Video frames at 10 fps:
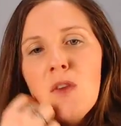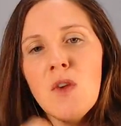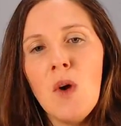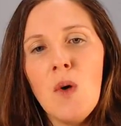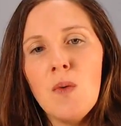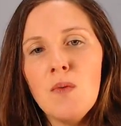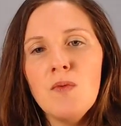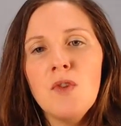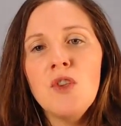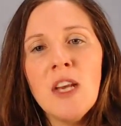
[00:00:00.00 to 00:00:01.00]

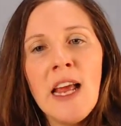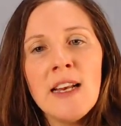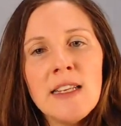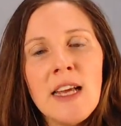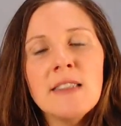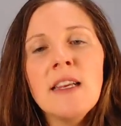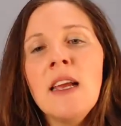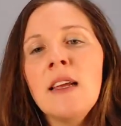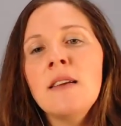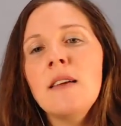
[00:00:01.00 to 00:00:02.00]
So genetic
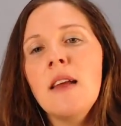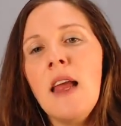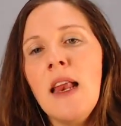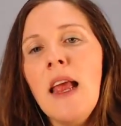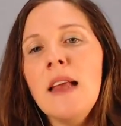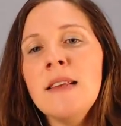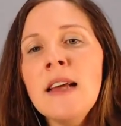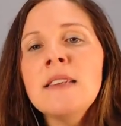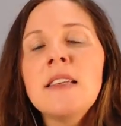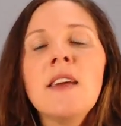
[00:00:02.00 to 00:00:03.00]
testing, it
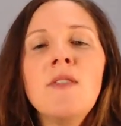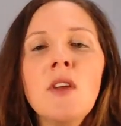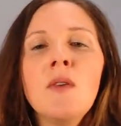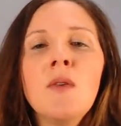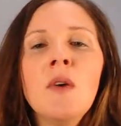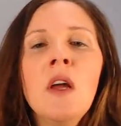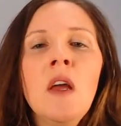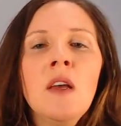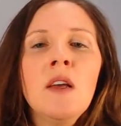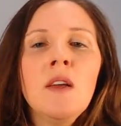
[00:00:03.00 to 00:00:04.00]
does give you
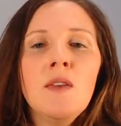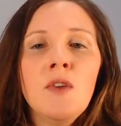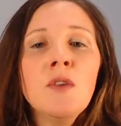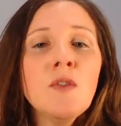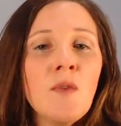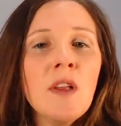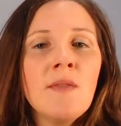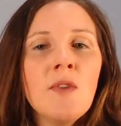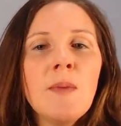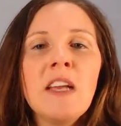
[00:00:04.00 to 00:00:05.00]
useful
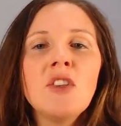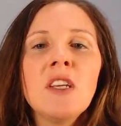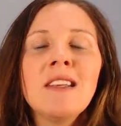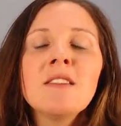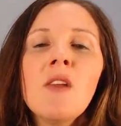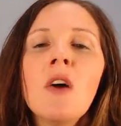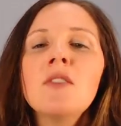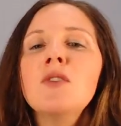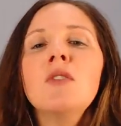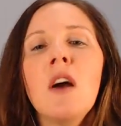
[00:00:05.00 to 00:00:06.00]
information, as long
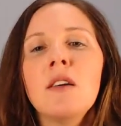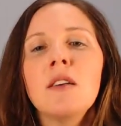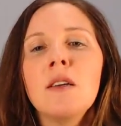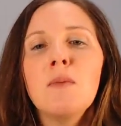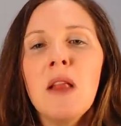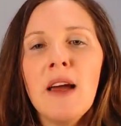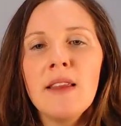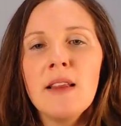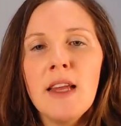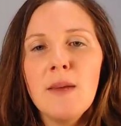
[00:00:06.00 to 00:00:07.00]
as you're not going to apply
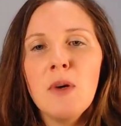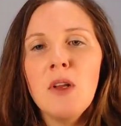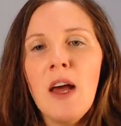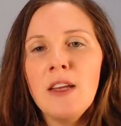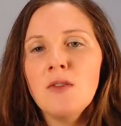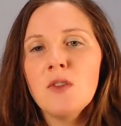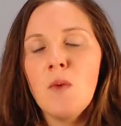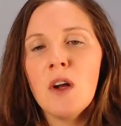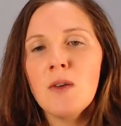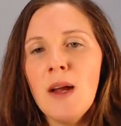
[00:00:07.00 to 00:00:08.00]
the label. I used to
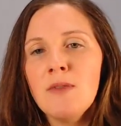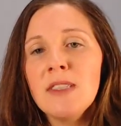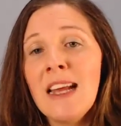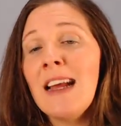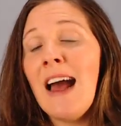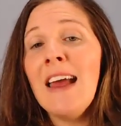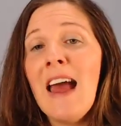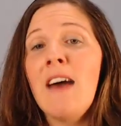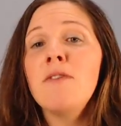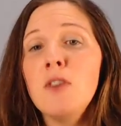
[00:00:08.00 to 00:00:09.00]
walk around saying, I
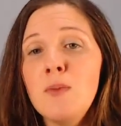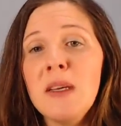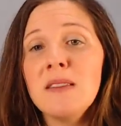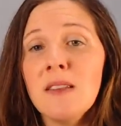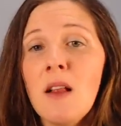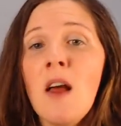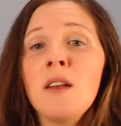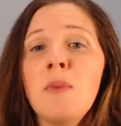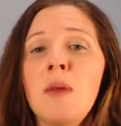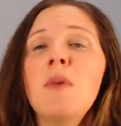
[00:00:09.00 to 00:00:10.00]
have lupus. And a
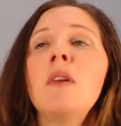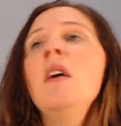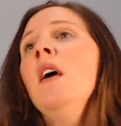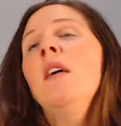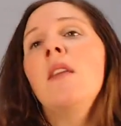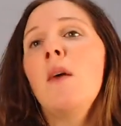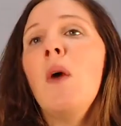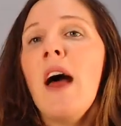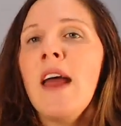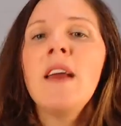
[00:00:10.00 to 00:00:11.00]
lot of people that,
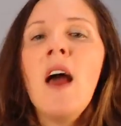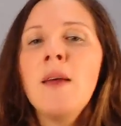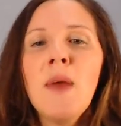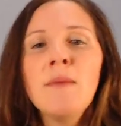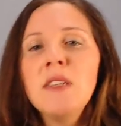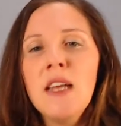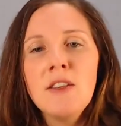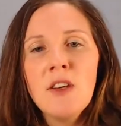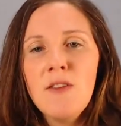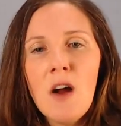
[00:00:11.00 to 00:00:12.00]
well, I'm
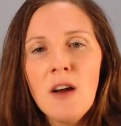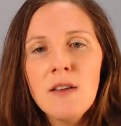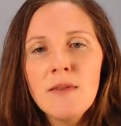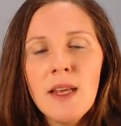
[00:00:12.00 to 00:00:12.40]
MTHFR.